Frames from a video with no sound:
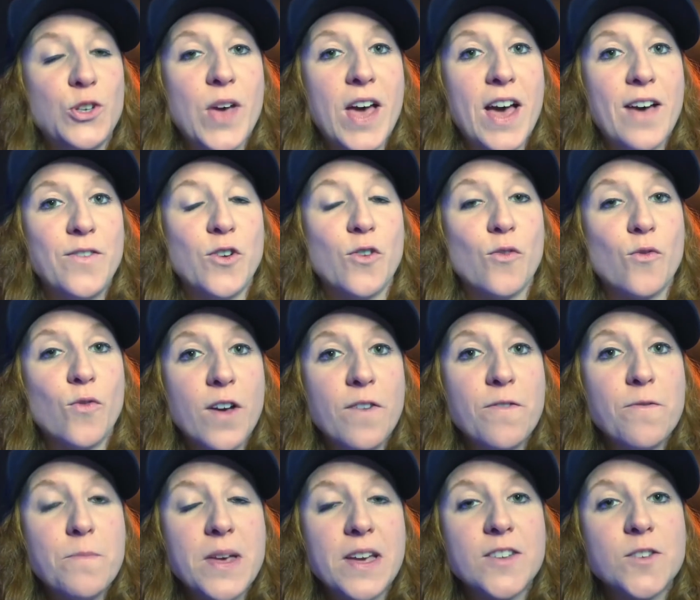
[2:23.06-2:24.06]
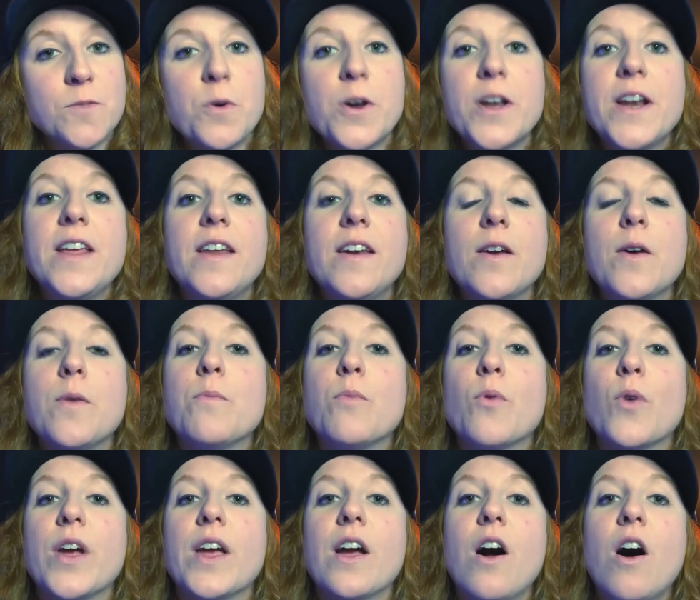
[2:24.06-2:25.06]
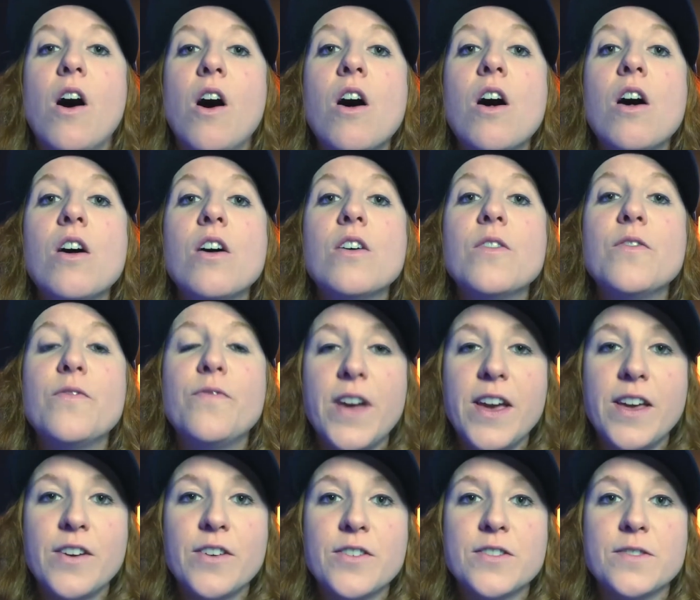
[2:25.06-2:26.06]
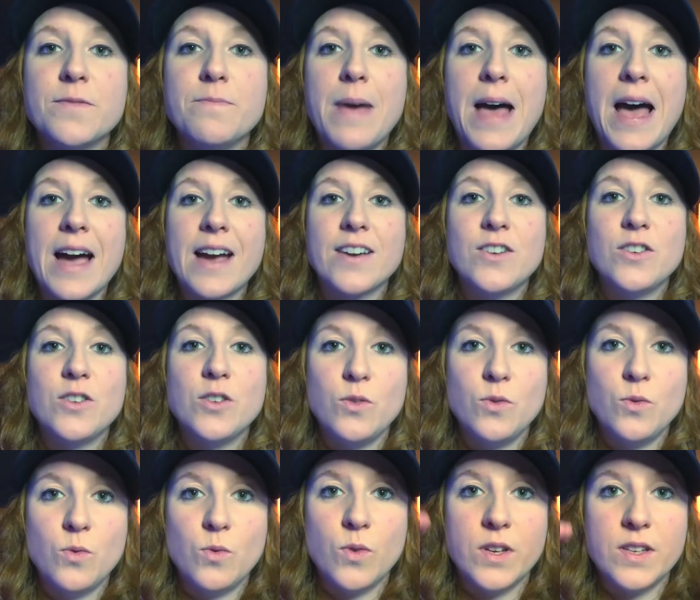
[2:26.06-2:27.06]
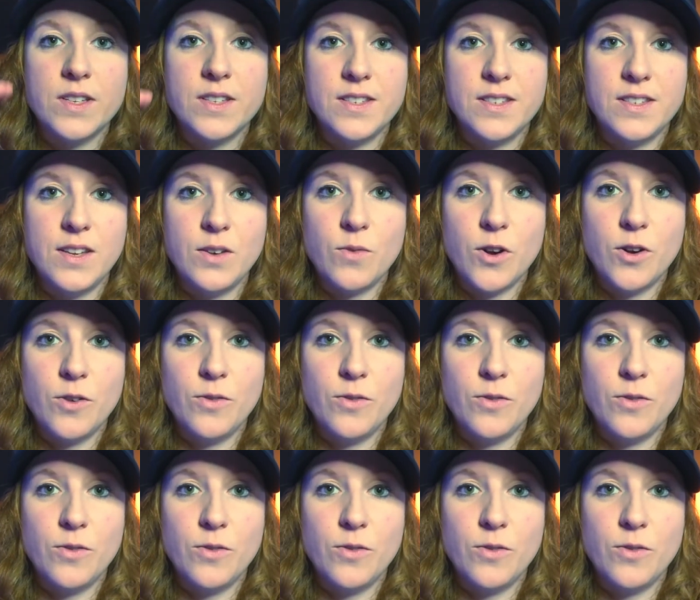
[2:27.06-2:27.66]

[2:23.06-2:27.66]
you have your rough mix printed, bring all faders back to 0.